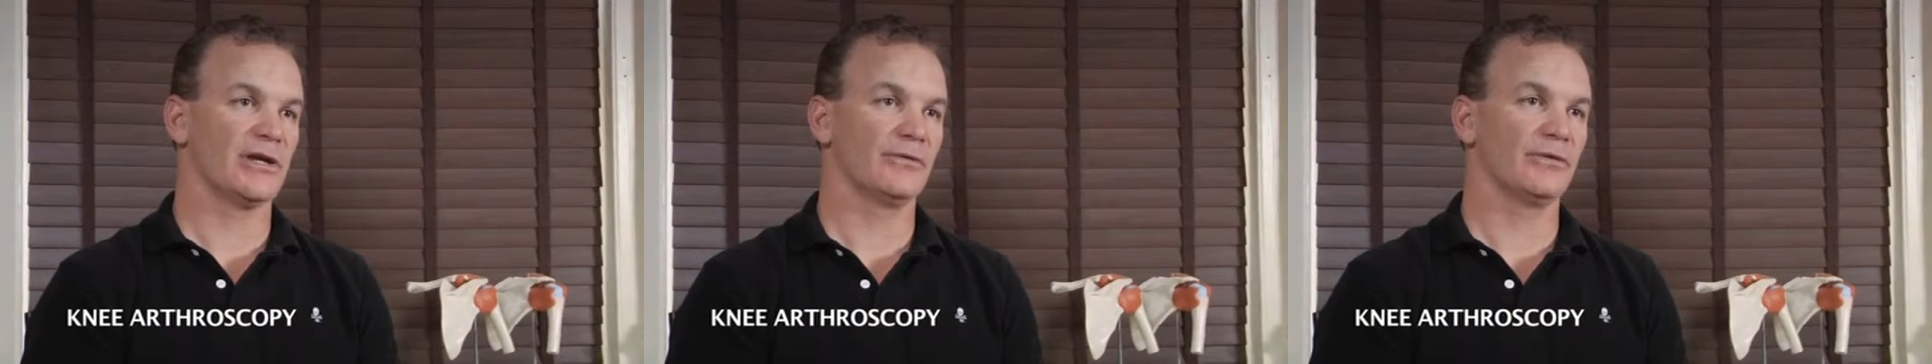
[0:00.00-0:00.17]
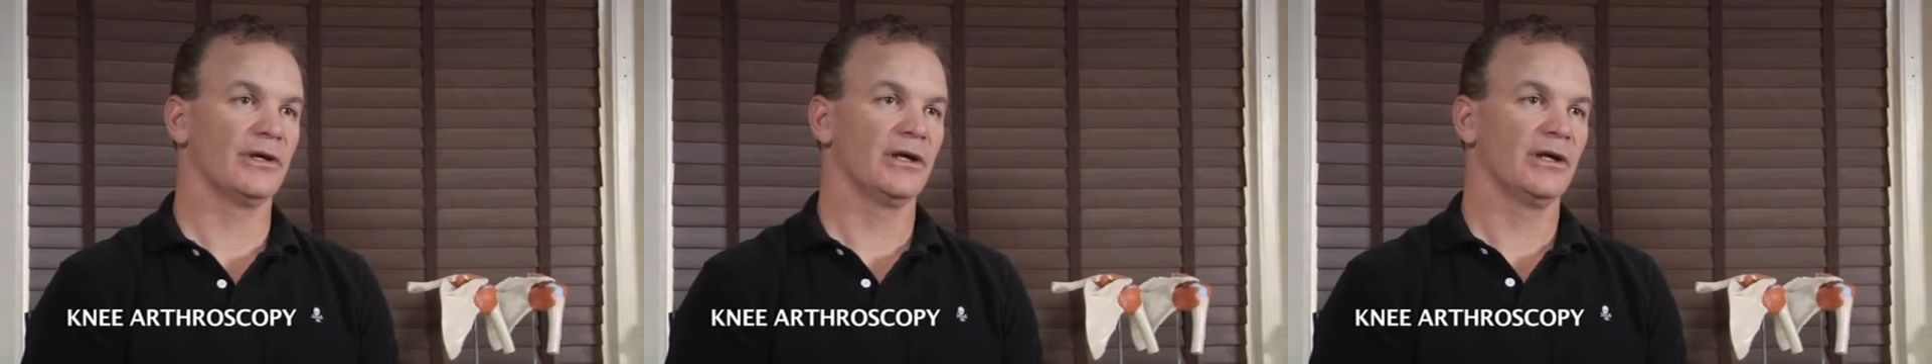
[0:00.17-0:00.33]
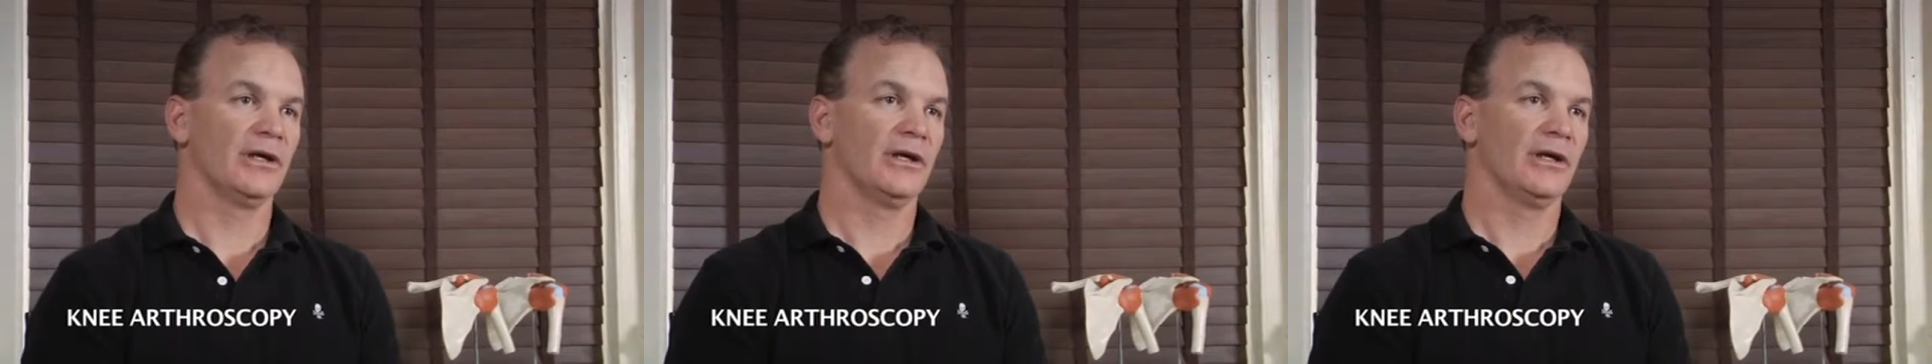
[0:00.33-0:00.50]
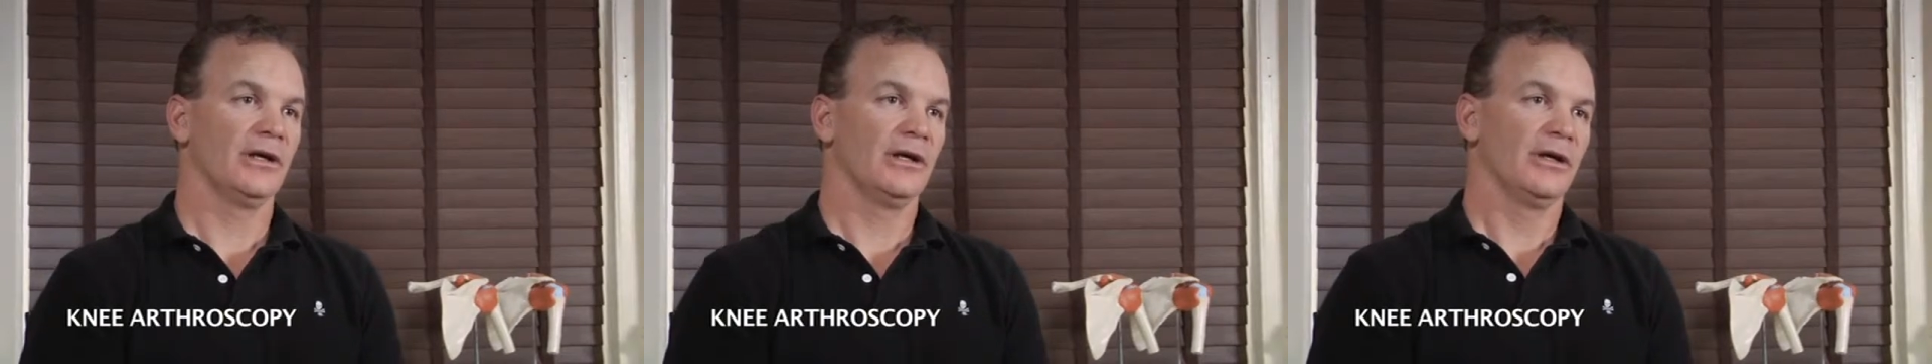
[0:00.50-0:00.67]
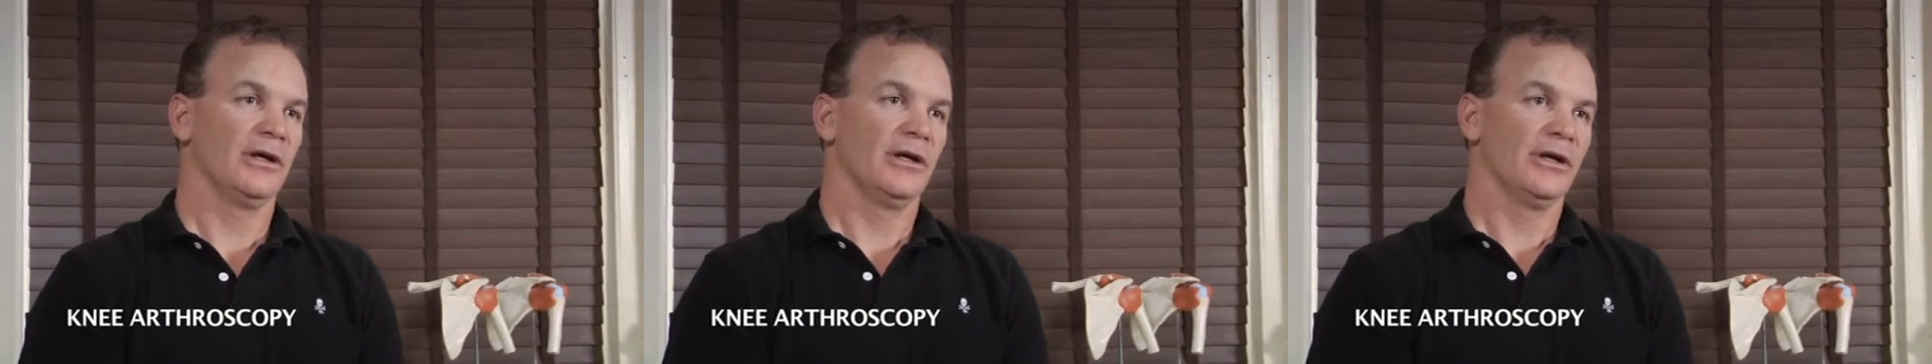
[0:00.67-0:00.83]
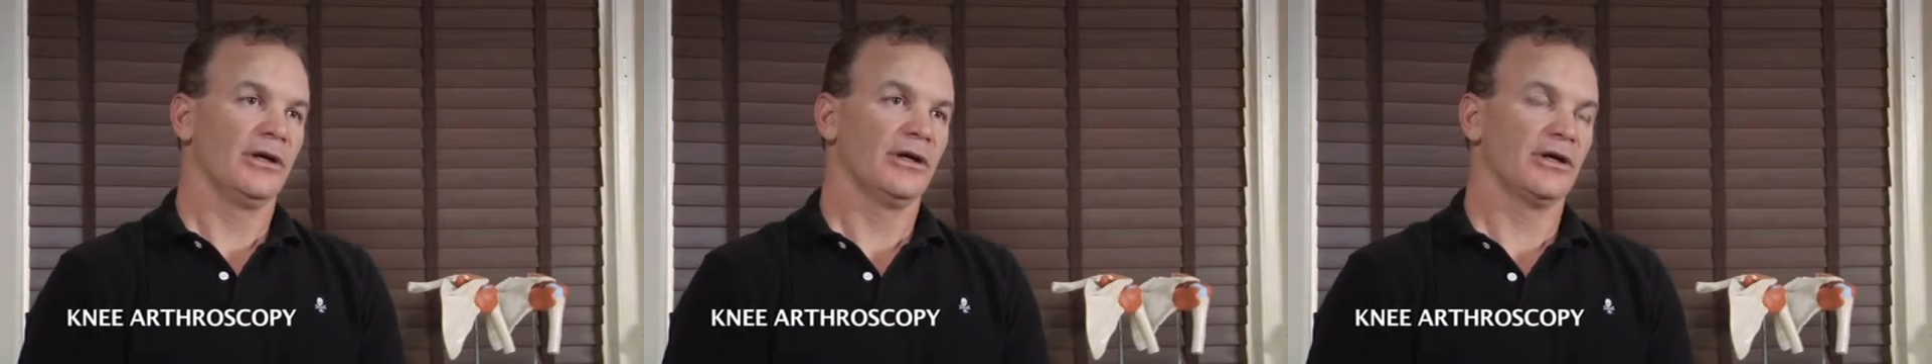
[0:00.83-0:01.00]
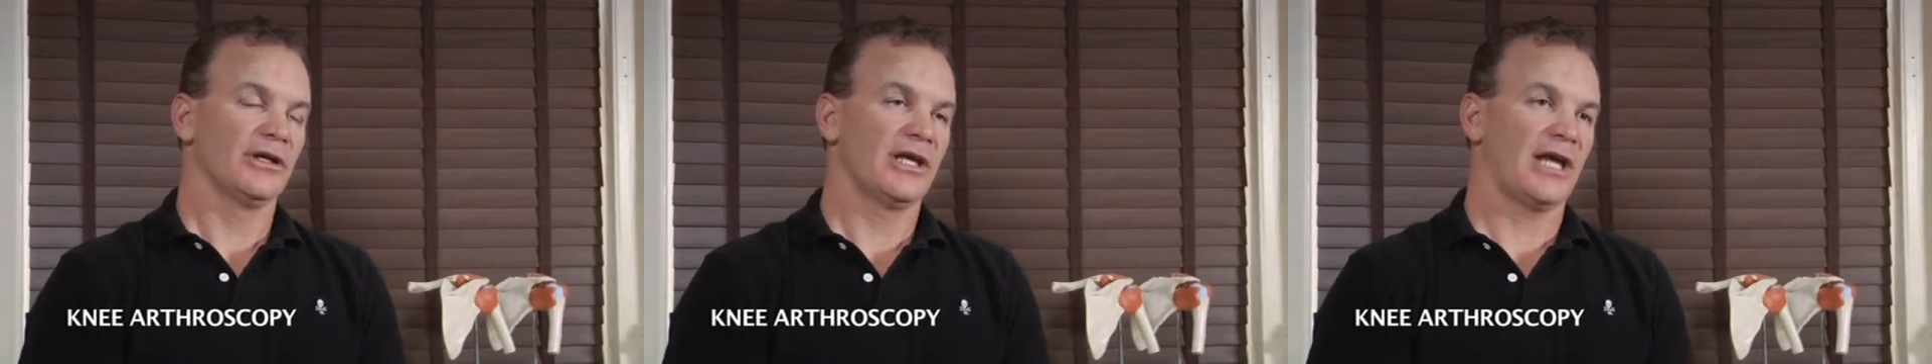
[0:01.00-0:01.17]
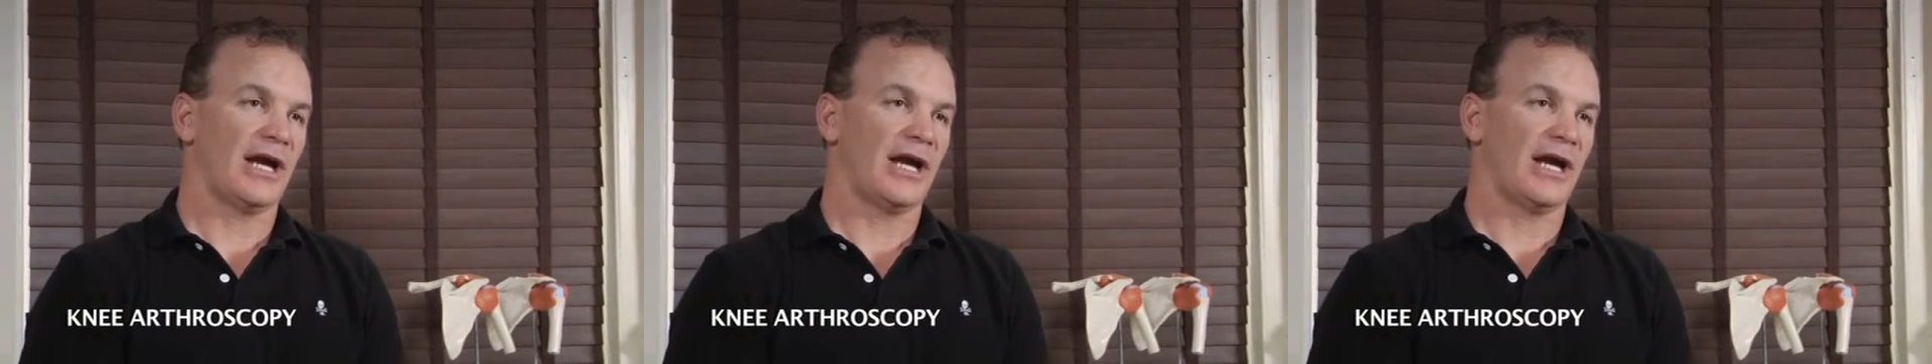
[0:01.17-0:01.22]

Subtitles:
I couldn't